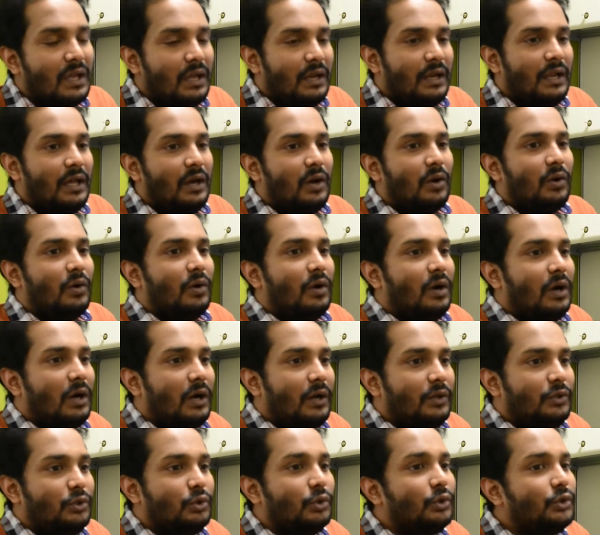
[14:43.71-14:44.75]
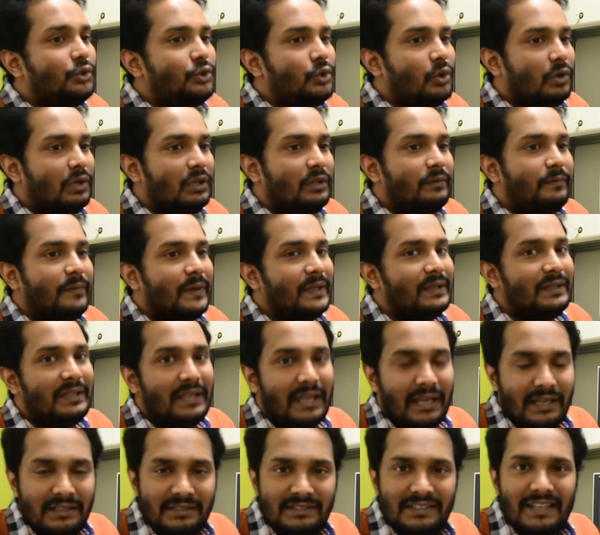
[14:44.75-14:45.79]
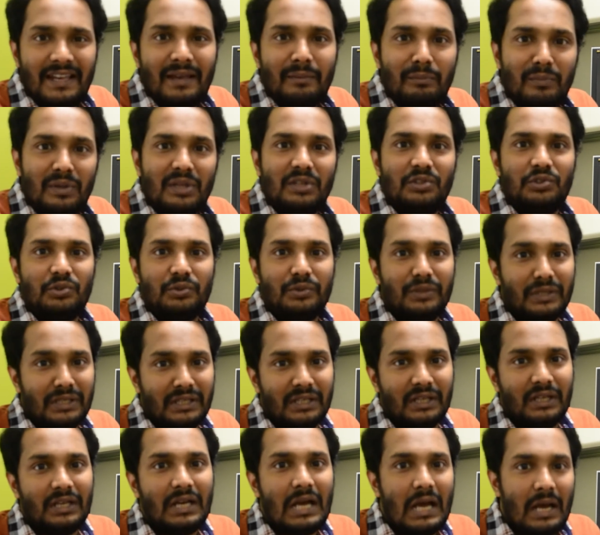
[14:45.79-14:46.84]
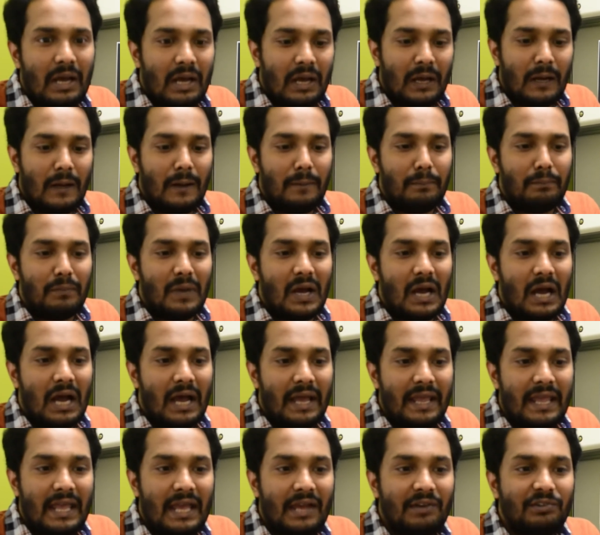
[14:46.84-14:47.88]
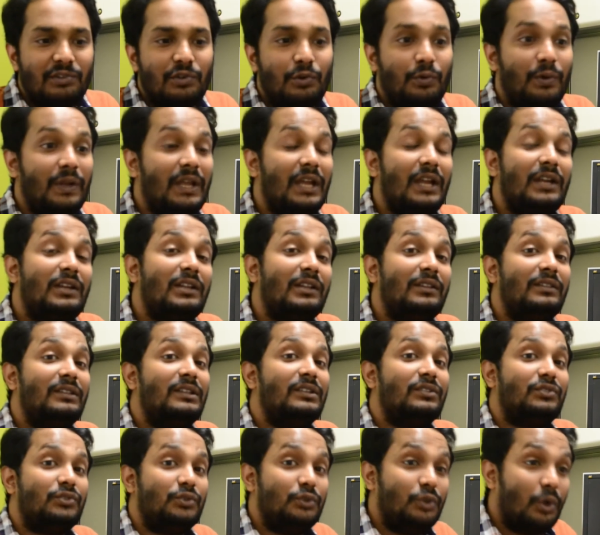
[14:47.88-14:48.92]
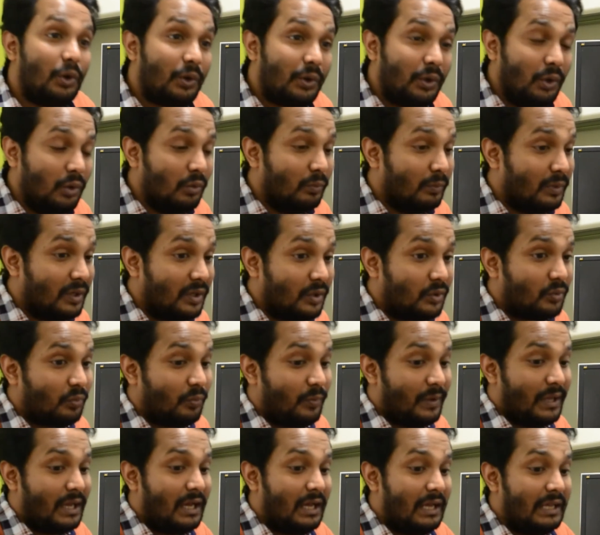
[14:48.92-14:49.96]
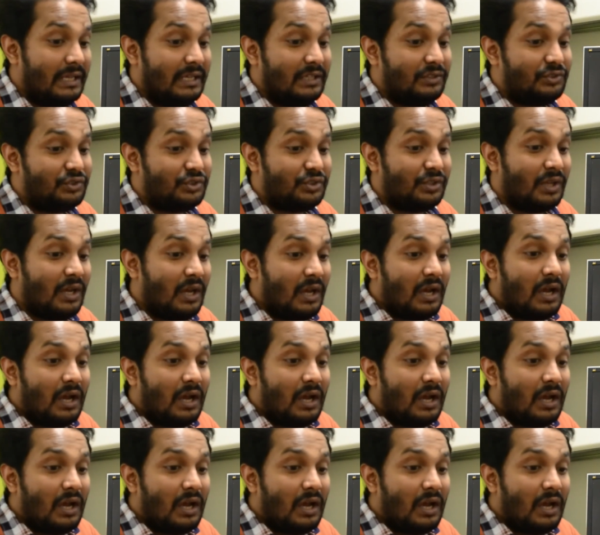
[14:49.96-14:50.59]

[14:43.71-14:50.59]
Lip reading: Now usually when the exam is near, I have created this document where it's